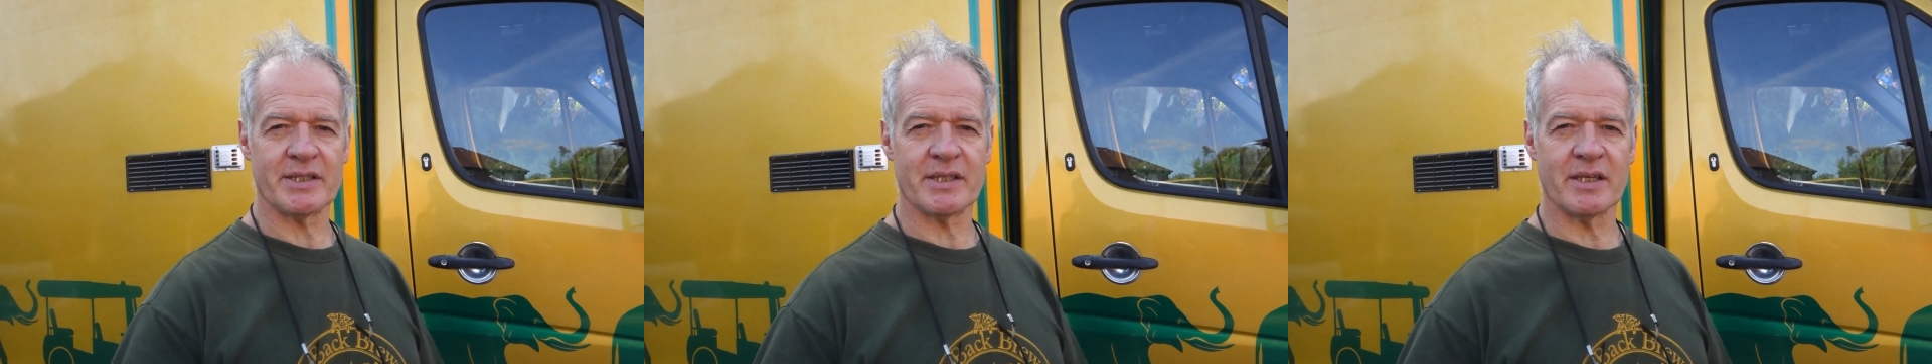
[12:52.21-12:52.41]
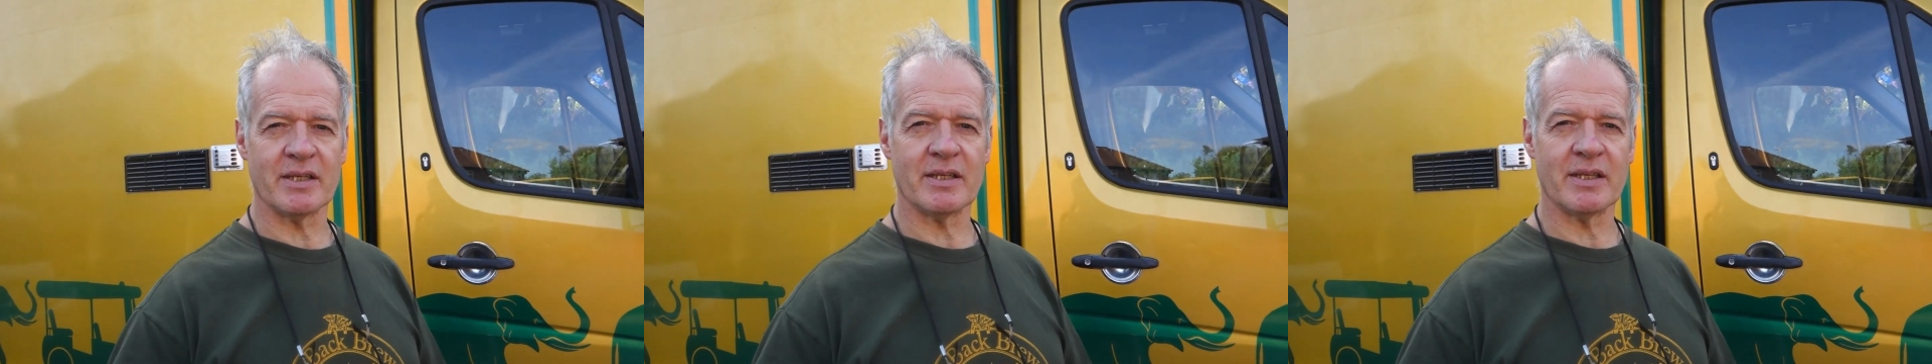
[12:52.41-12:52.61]

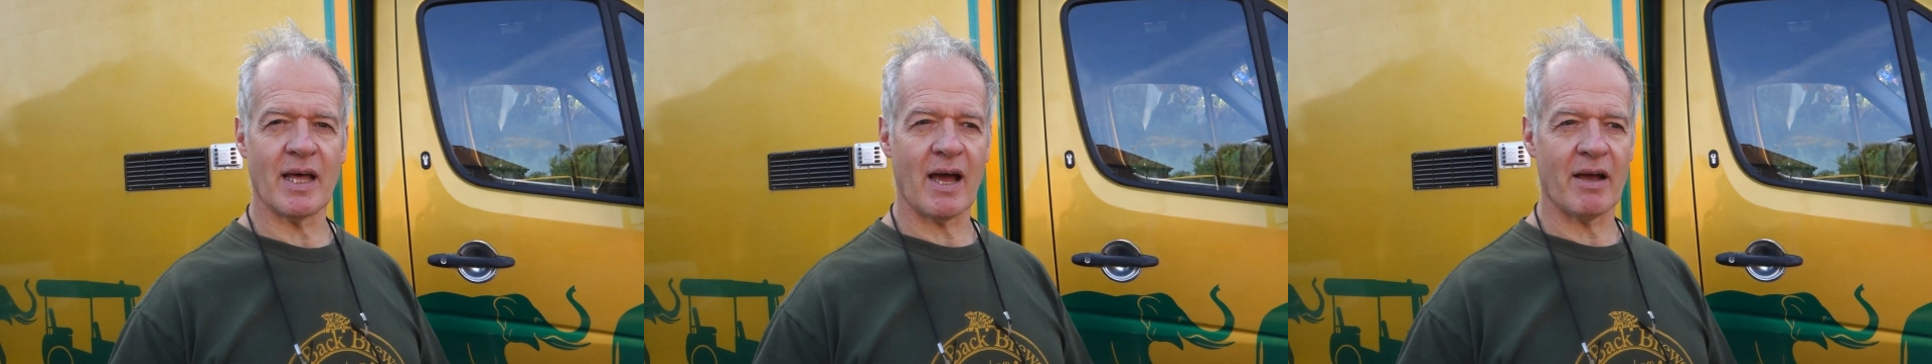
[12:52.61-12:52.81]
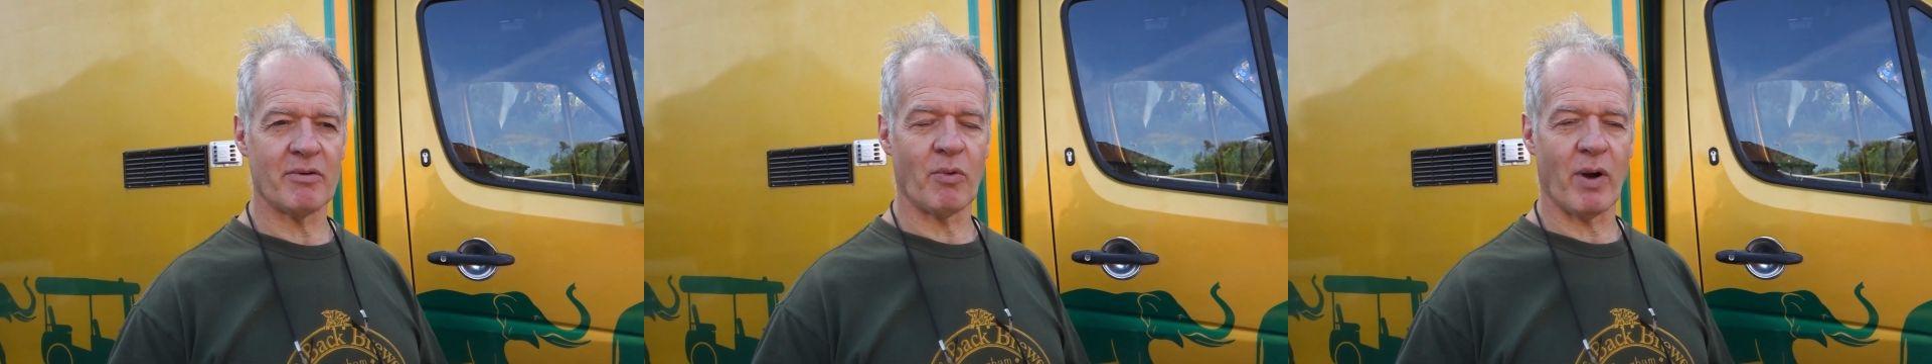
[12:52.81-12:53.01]

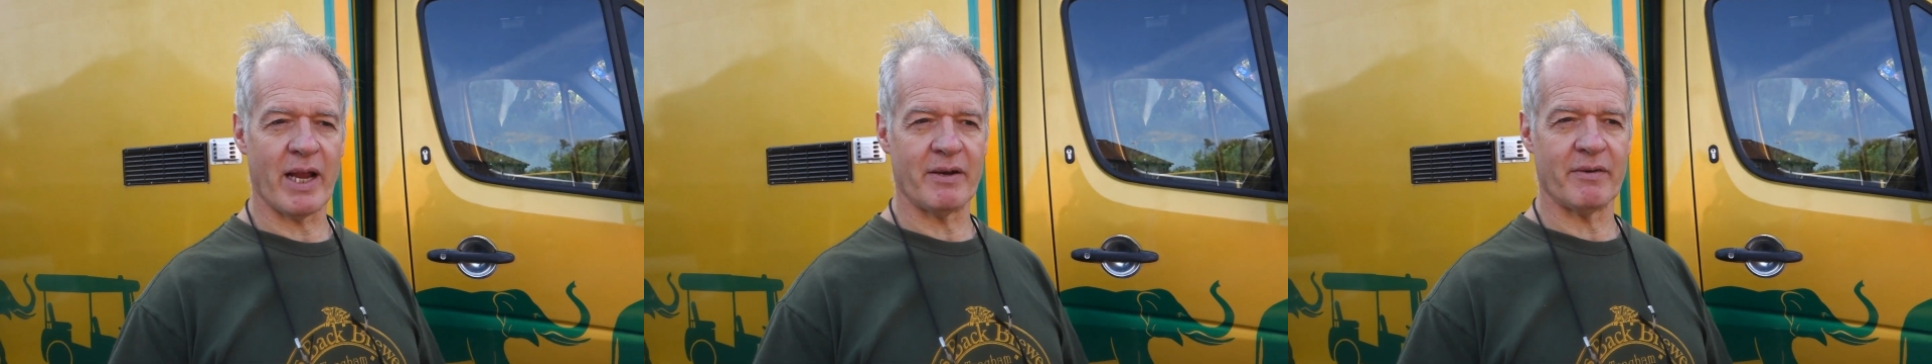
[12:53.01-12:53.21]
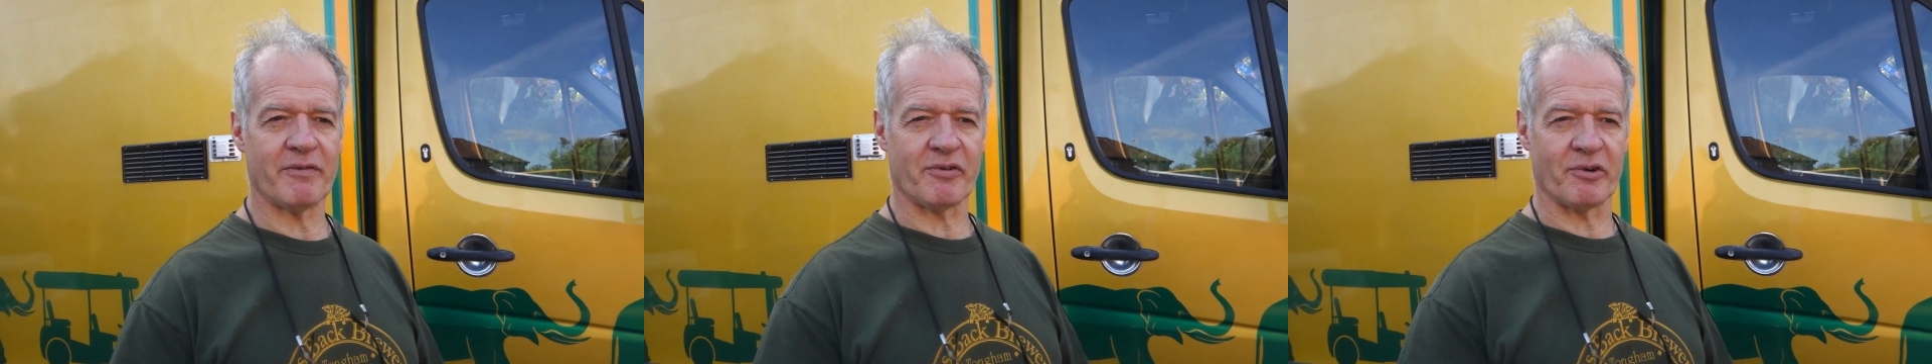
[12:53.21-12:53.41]
that
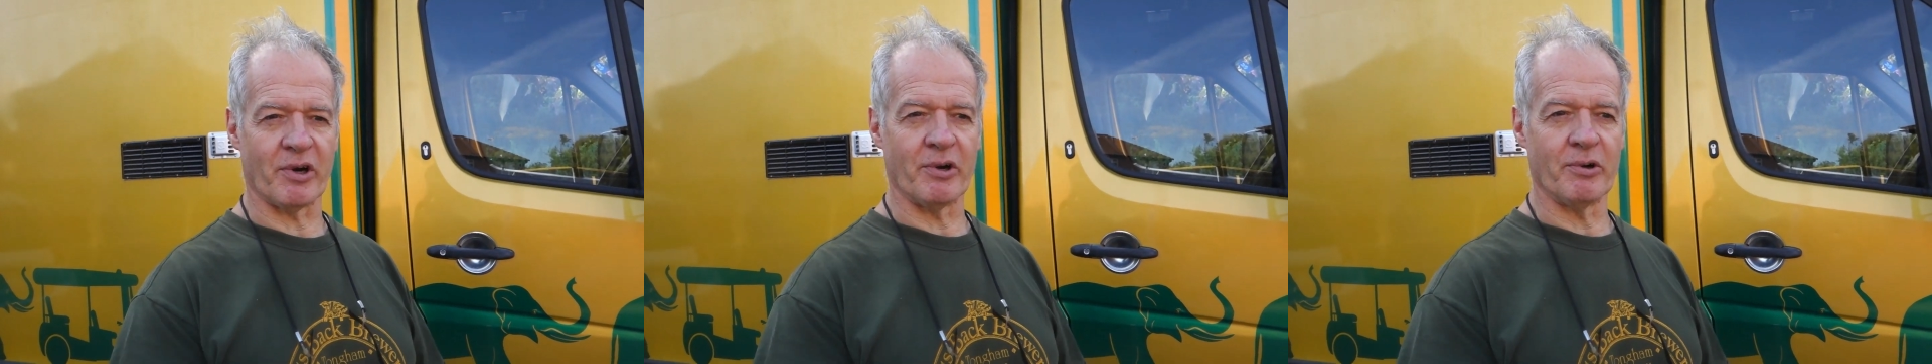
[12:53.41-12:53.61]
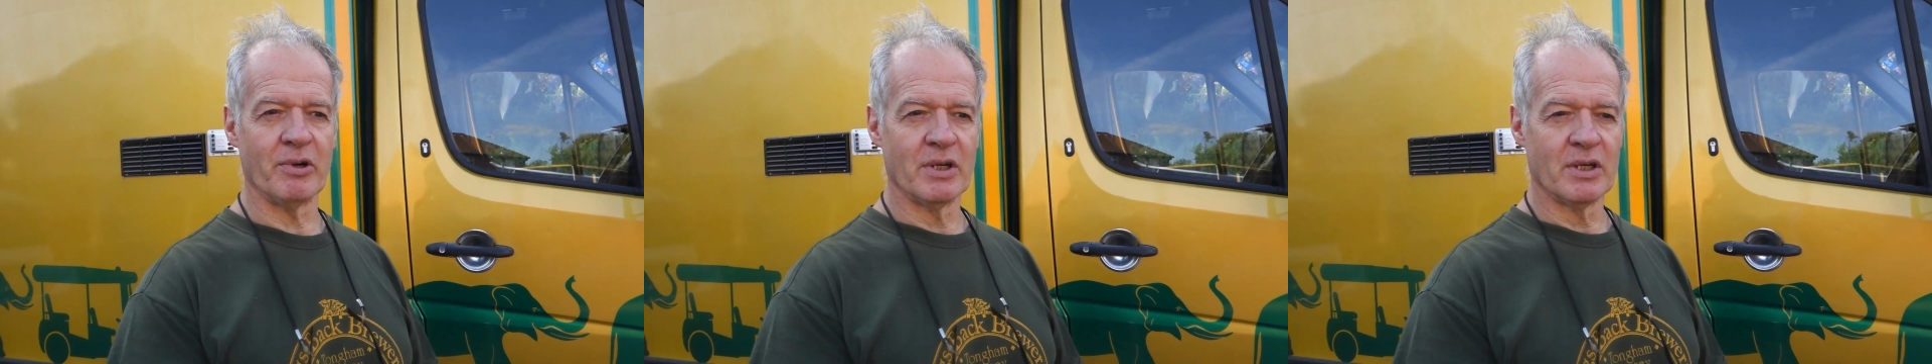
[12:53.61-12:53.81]
went through